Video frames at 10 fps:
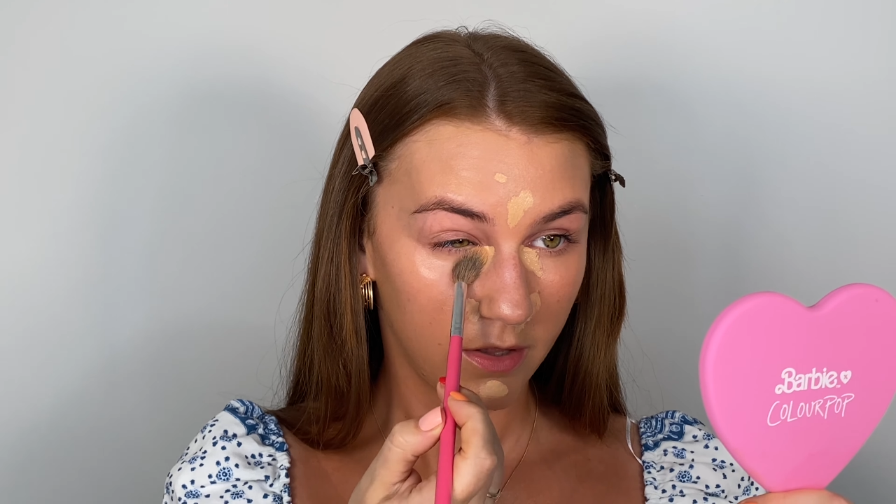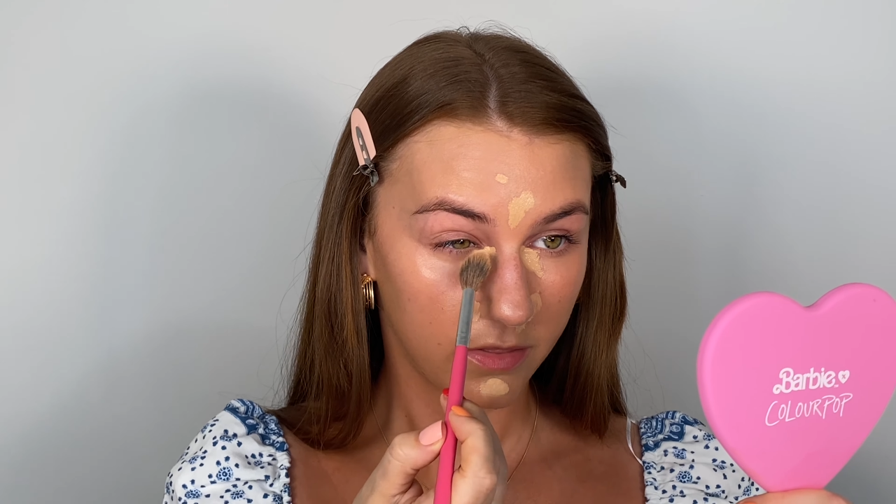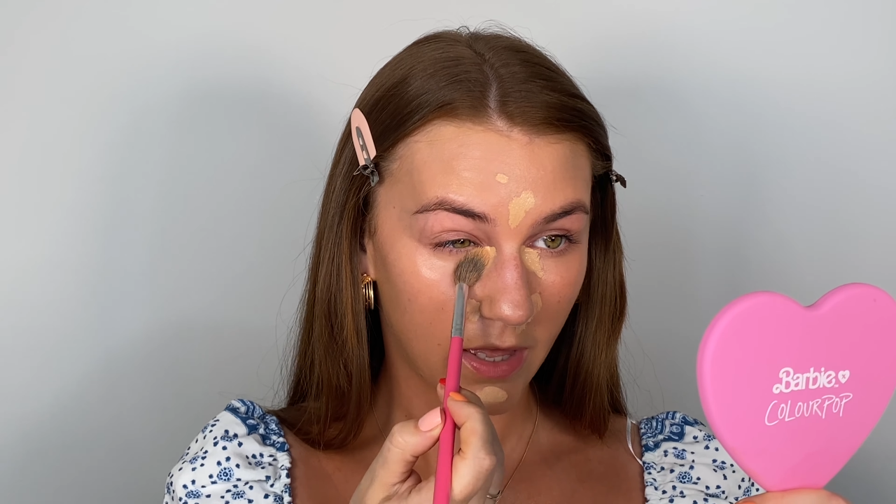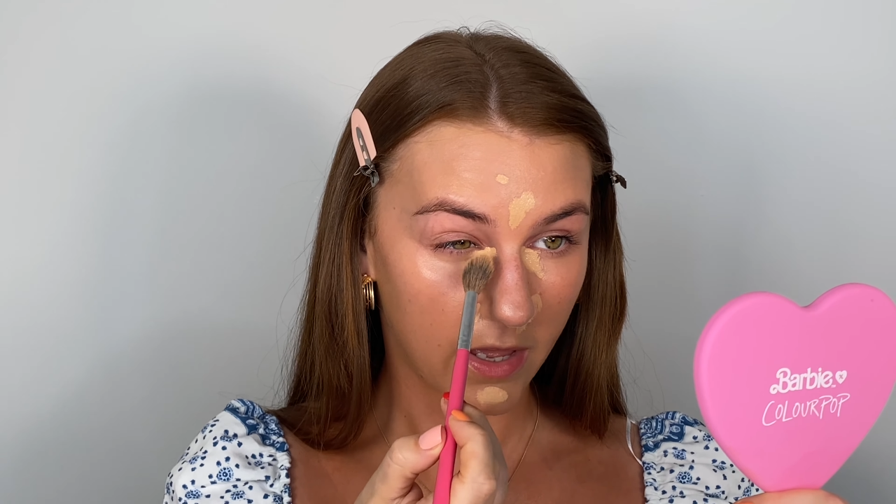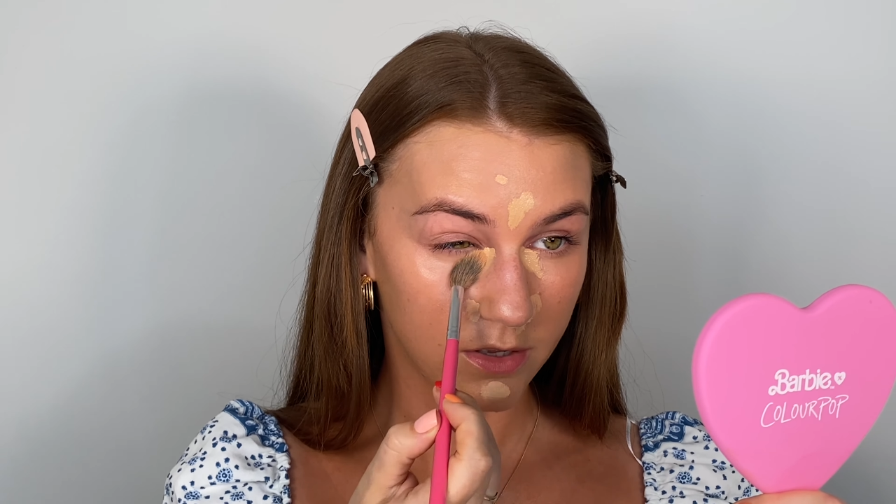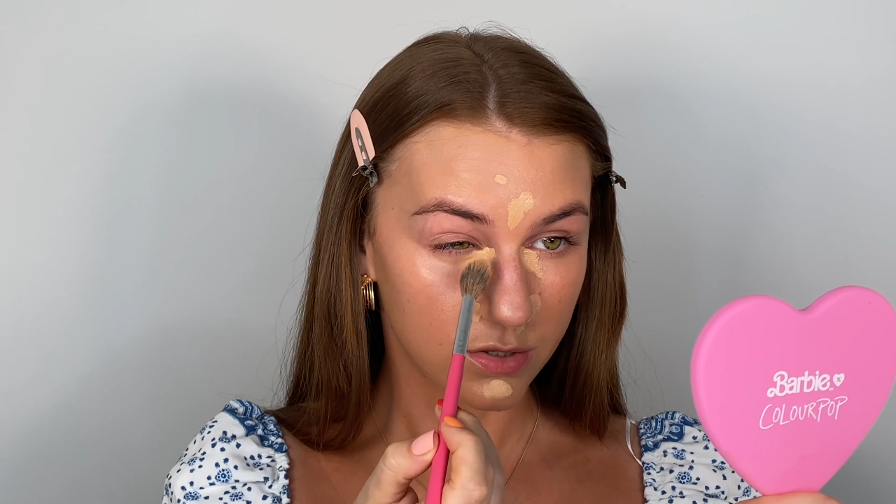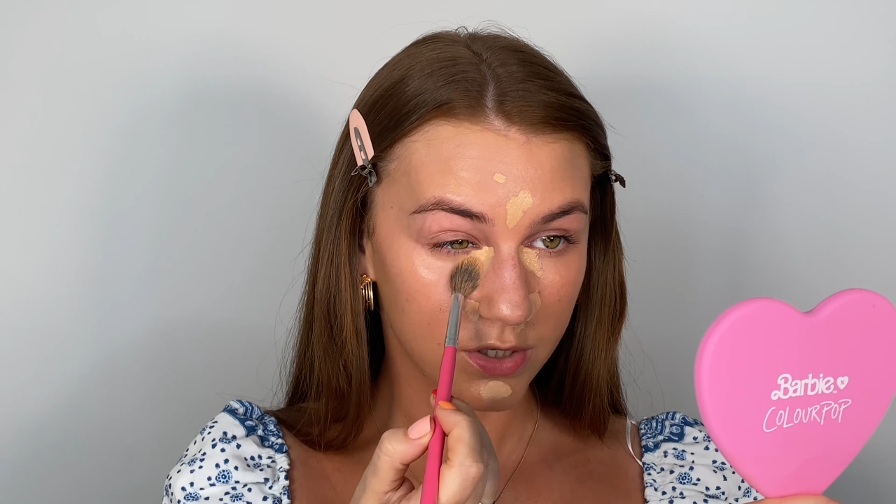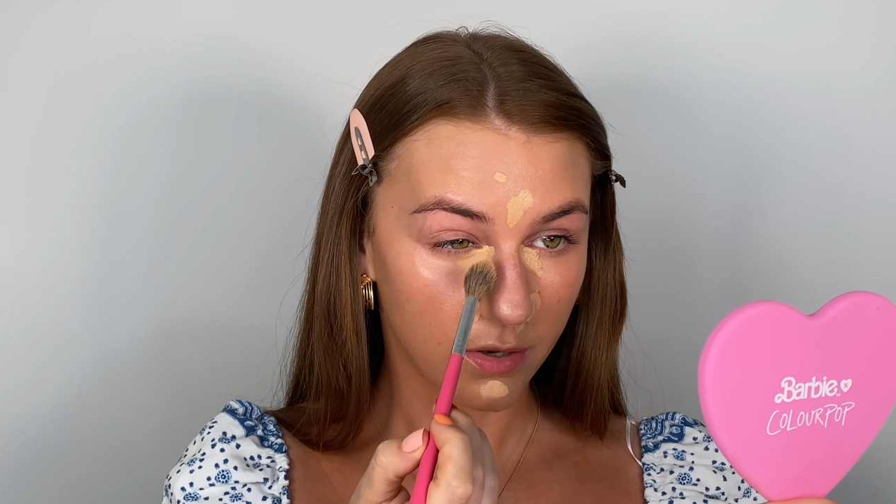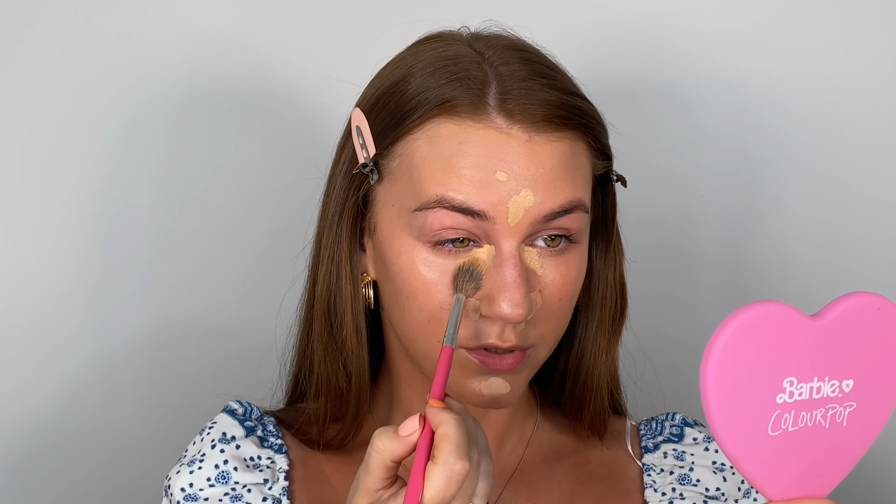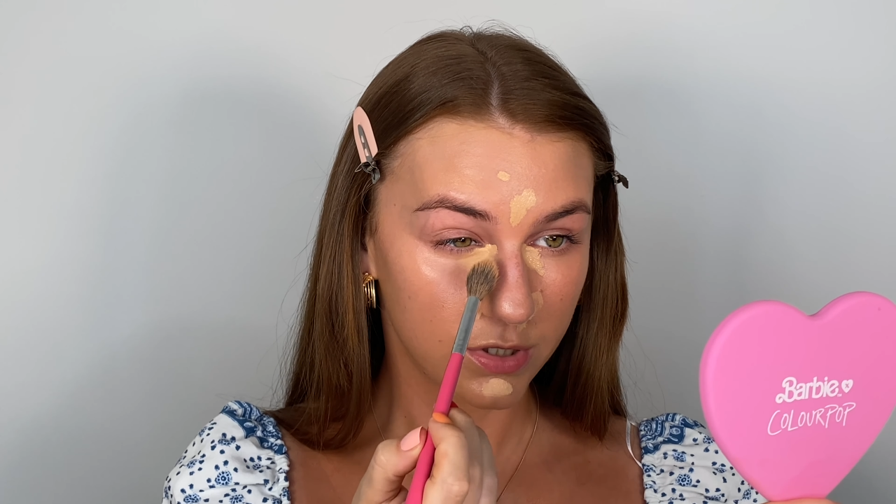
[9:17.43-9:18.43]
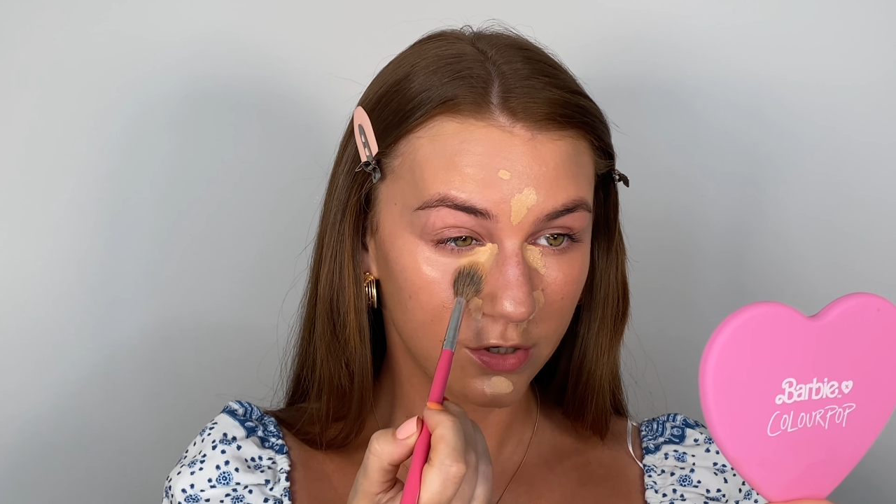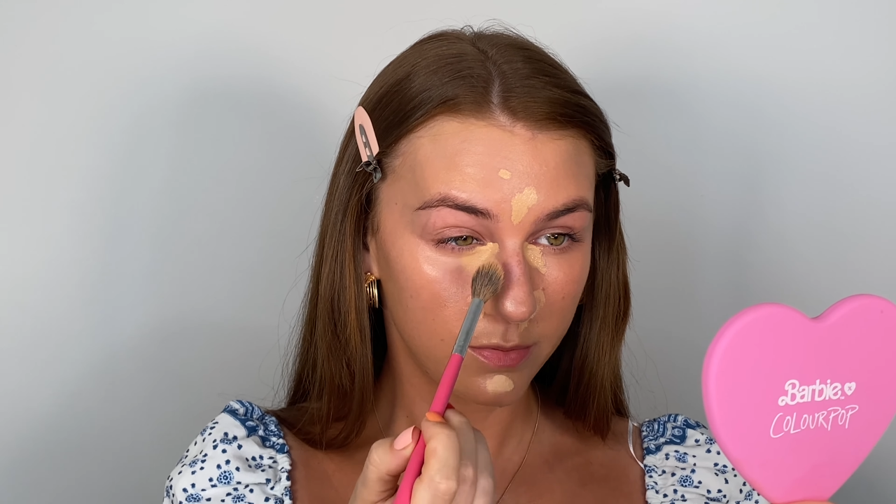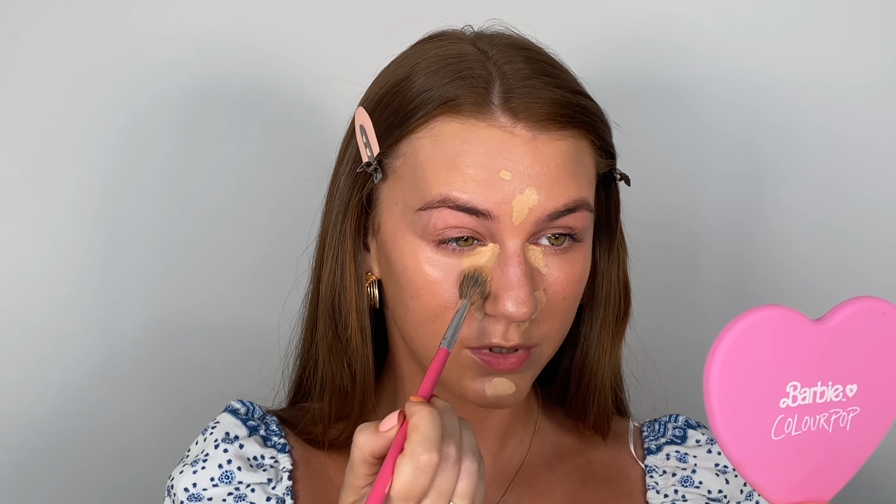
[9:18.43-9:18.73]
that in. So super,